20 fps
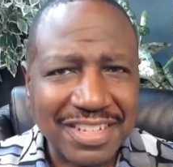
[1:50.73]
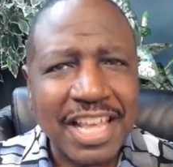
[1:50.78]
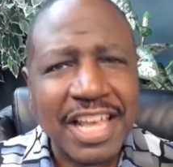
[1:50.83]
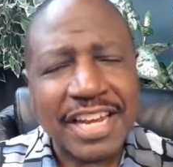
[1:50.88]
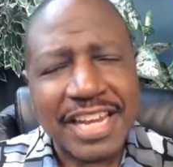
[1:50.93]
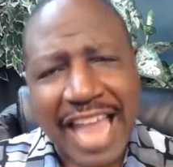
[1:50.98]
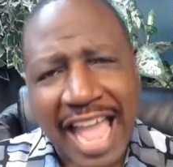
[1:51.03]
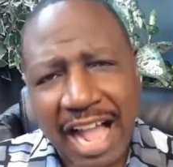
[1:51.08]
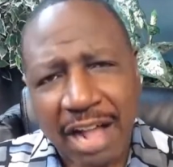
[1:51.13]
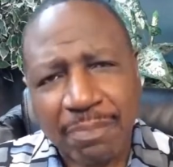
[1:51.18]

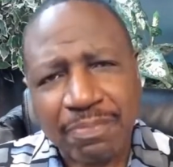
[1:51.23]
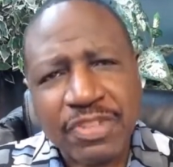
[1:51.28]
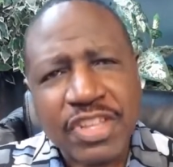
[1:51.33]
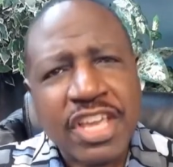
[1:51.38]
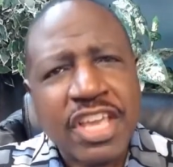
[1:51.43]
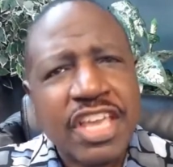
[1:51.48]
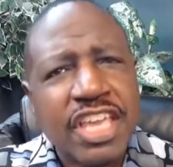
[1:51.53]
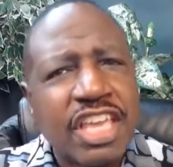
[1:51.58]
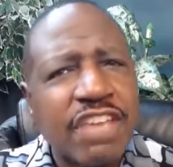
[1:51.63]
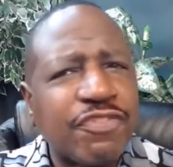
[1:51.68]
Now,
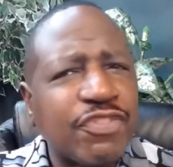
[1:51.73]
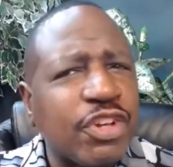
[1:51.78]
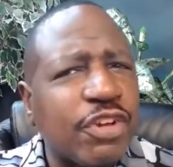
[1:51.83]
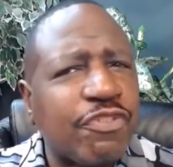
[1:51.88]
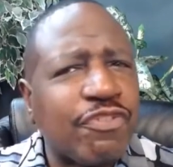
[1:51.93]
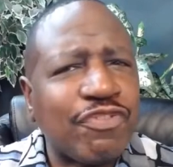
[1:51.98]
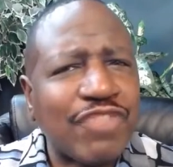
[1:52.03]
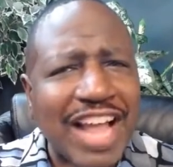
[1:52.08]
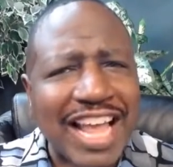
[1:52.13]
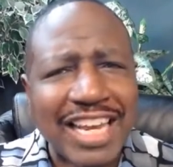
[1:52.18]
if you're
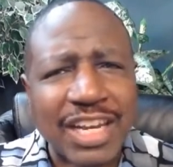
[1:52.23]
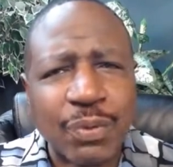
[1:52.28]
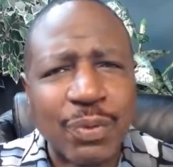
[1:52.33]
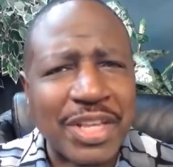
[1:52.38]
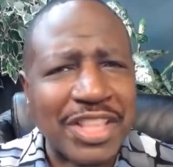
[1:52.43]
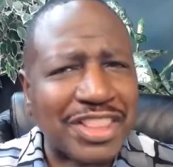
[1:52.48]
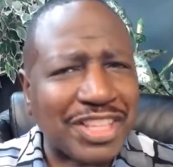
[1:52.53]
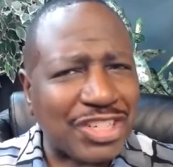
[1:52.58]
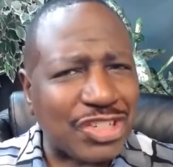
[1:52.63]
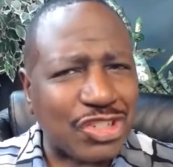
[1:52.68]

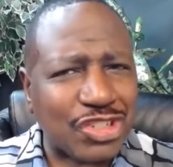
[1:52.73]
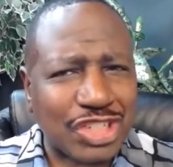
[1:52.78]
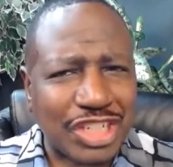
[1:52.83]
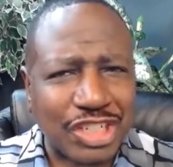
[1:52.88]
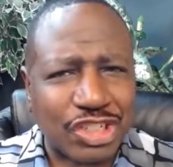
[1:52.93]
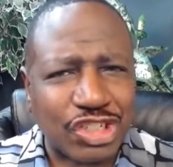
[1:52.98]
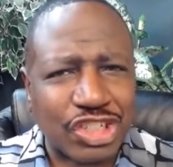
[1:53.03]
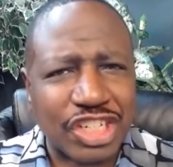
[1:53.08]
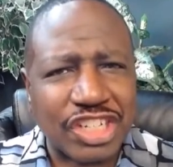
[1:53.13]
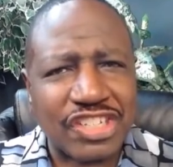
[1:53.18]
following these
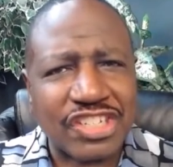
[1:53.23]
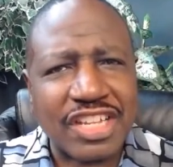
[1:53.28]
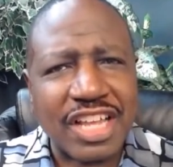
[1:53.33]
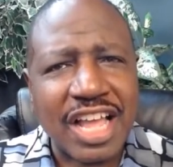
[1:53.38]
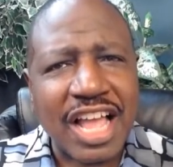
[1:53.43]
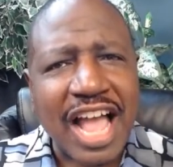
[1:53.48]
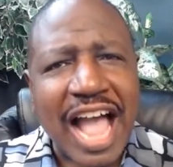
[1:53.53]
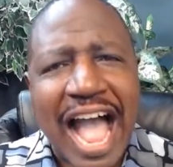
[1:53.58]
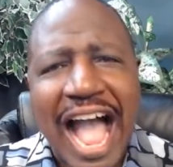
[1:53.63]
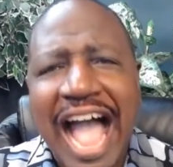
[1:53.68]
teachings,
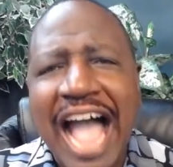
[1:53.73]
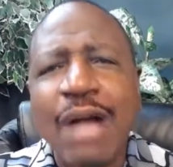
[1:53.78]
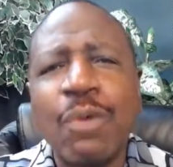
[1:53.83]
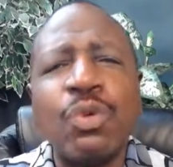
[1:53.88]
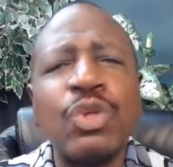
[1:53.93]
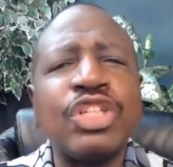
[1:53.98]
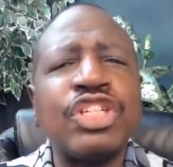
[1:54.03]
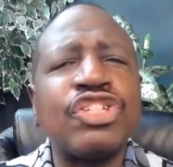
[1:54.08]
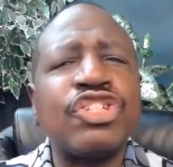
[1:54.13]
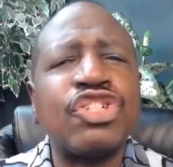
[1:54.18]
I
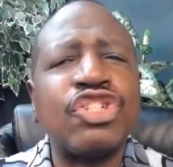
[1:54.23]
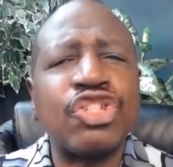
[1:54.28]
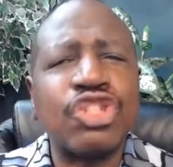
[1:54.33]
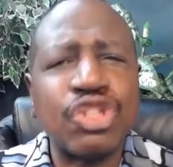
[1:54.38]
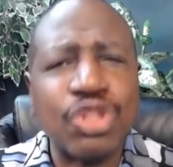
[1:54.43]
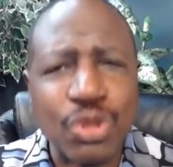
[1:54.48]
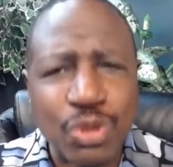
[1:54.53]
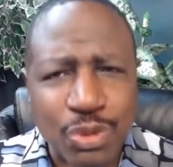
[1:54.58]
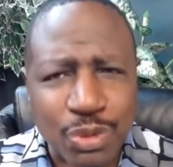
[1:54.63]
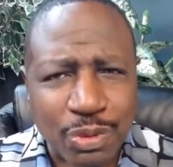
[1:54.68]
will
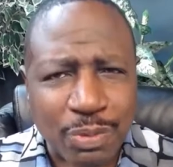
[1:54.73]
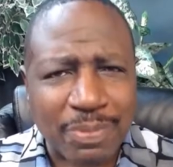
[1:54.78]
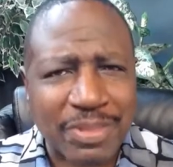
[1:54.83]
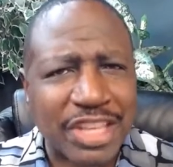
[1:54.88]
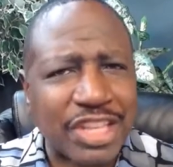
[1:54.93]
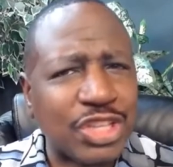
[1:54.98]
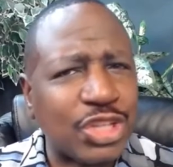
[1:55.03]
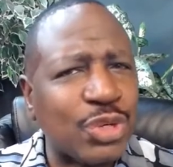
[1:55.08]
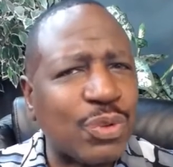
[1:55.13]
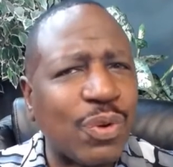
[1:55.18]
assume that
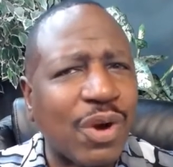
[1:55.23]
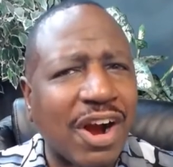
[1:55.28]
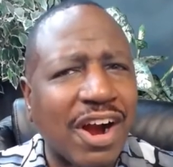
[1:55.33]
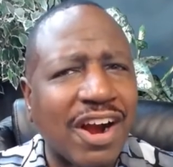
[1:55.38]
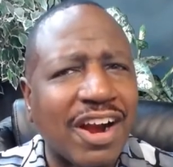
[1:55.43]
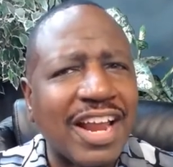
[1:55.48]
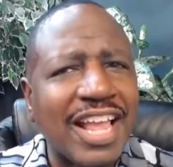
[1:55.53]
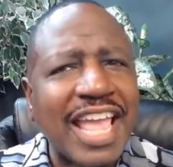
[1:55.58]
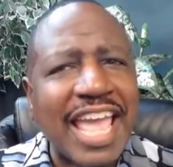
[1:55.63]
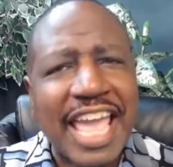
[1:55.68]
you
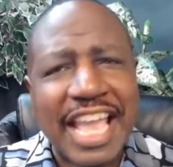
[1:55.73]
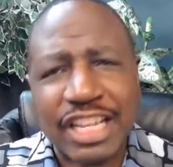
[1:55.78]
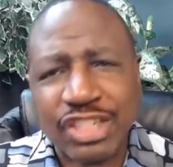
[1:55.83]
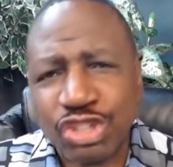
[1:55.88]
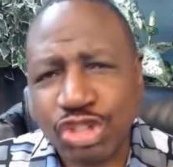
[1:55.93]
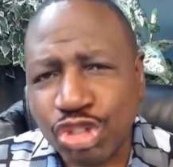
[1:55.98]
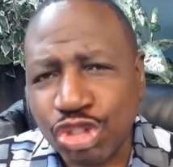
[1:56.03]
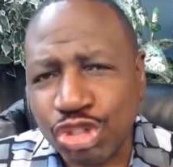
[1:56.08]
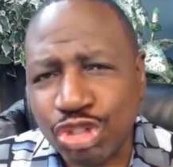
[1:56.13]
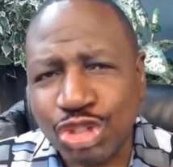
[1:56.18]
are a
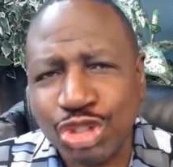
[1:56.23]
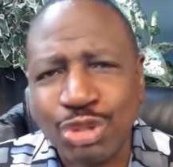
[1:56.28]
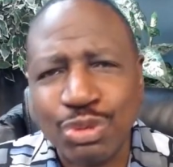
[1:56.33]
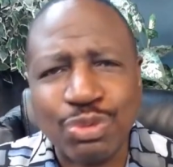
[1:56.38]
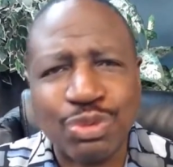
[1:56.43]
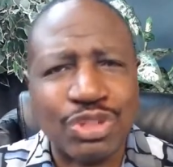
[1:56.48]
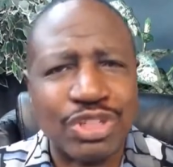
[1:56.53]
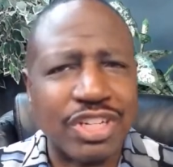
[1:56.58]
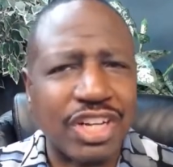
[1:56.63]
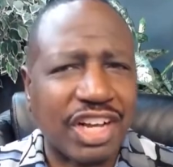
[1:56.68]

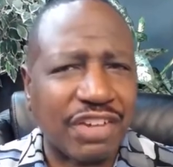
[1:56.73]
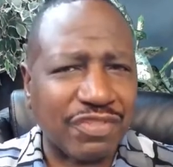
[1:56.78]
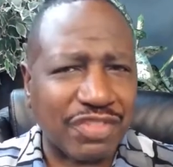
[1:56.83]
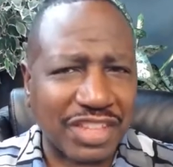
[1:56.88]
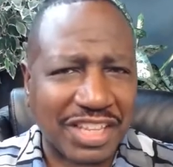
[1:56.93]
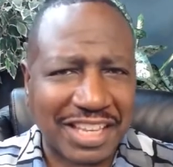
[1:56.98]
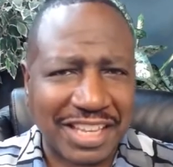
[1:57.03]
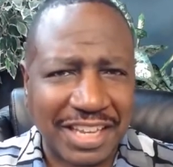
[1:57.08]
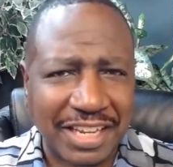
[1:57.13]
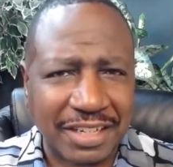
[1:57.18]
student of the
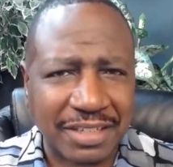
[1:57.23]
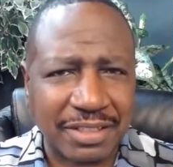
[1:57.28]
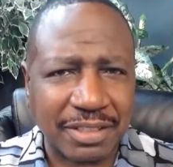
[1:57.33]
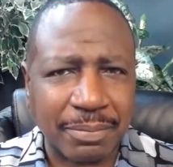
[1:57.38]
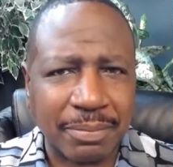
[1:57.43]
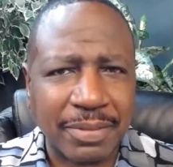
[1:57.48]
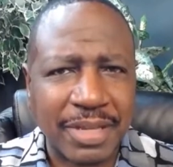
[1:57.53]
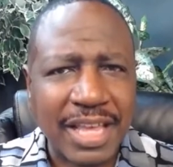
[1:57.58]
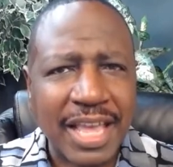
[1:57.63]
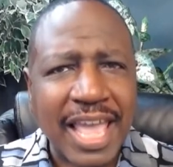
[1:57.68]

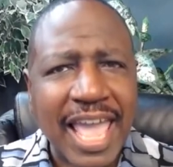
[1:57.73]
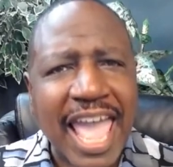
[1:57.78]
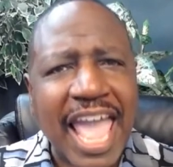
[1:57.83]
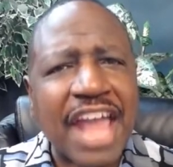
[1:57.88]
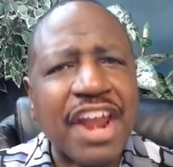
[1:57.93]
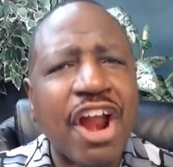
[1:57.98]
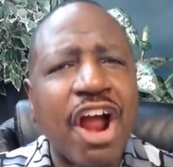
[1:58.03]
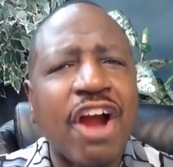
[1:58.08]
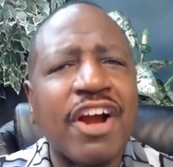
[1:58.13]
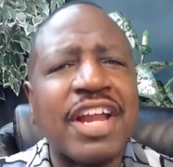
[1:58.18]
kingdom
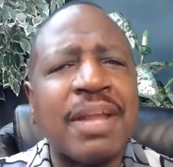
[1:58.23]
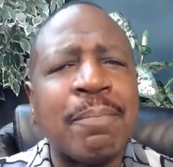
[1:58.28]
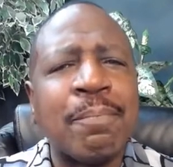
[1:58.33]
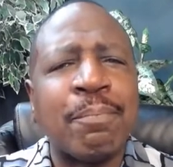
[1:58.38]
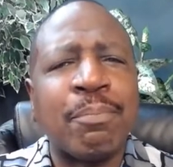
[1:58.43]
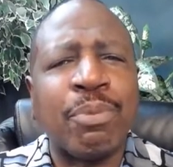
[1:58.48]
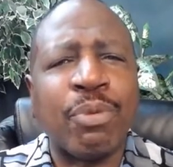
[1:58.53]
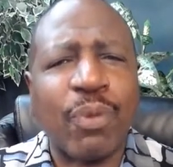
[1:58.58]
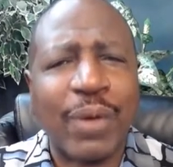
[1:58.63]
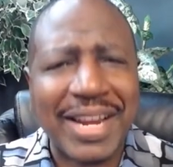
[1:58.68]
and are
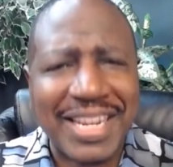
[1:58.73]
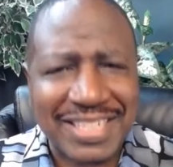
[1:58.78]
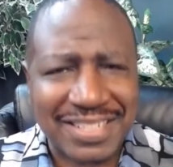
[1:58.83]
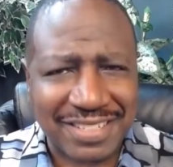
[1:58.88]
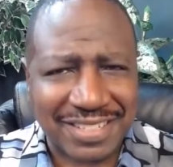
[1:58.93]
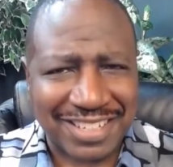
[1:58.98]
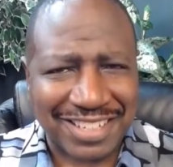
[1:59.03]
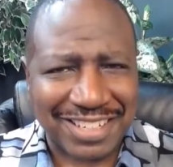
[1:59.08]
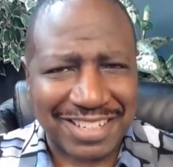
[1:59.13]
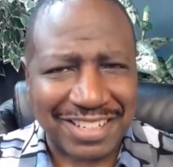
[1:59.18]

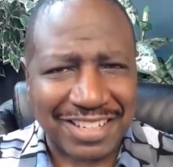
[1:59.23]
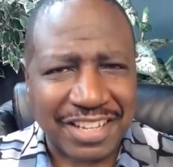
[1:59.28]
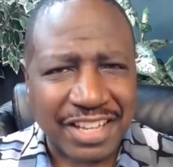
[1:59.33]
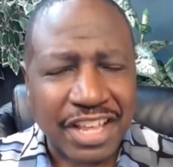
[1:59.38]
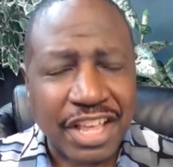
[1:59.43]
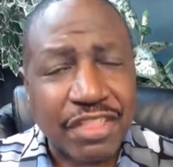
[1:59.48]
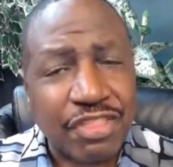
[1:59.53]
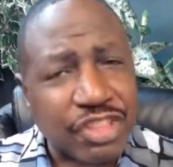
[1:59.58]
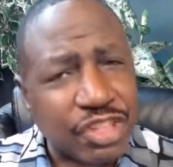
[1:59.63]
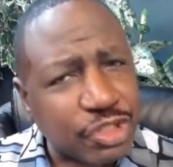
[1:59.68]
embracing
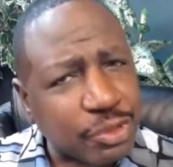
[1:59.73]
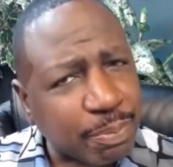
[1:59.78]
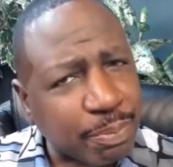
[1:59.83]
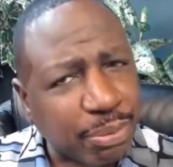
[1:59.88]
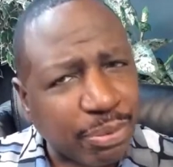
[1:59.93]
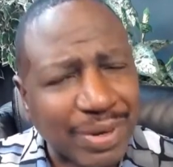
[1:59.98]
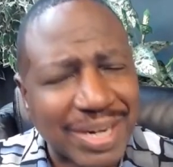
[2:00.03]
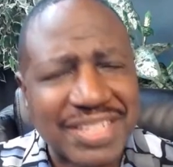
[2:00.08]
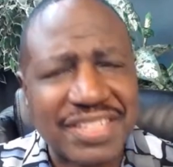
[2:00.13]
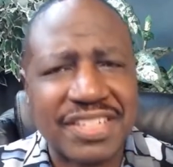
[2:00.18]
this
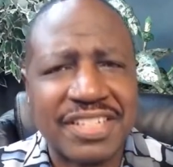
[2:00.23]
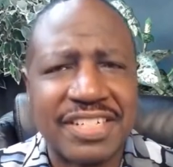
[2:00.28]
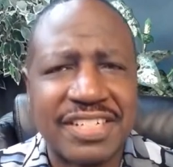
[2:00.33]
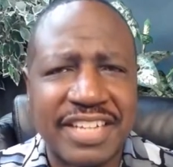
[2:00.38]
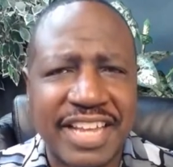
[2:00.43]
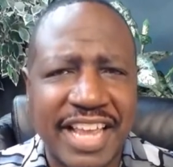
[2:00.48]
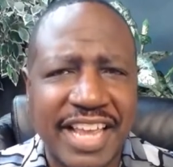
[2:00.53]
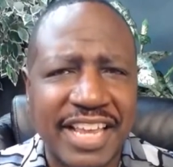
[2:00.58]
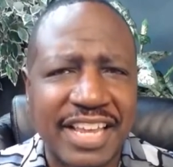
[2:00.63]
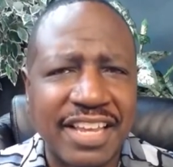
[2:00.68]

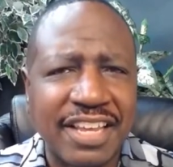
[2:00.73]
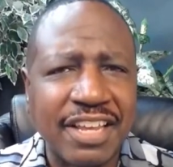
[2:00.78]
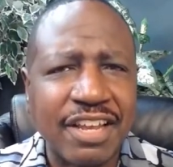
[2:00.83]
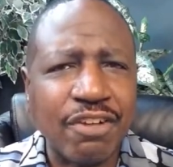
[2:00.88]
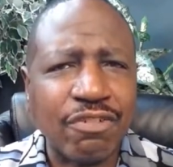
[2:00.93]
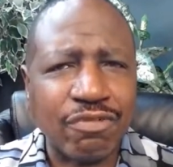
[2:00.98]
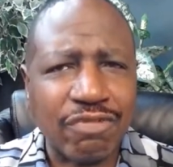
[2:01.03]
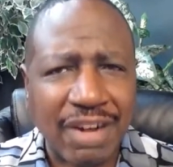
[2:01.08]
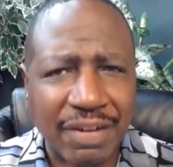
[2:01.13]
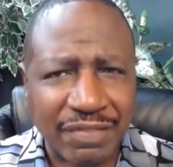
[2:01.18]
present-day
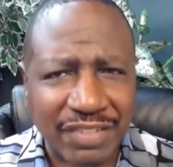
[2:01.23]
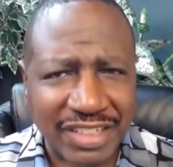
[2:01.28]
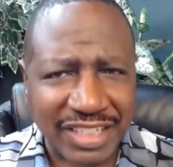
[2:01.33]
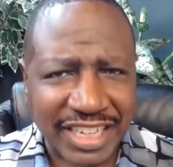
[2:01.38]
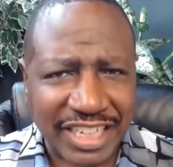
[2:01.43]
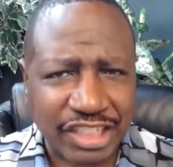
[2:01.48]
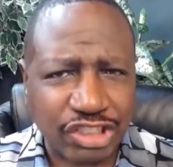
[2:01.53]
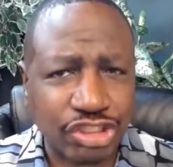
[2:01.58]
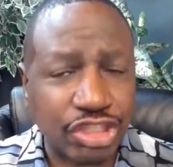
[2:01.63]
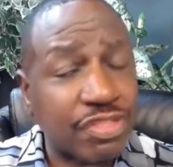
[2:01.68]

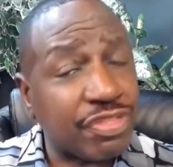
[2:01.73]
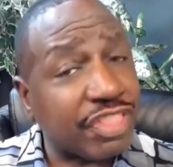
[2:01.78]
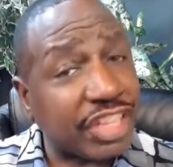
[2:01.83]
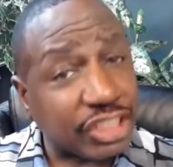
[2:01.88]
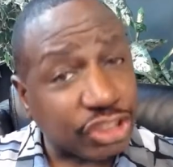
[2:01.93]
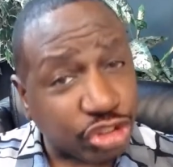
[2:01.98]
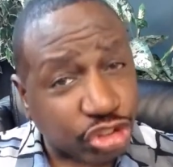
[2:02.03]
revelation that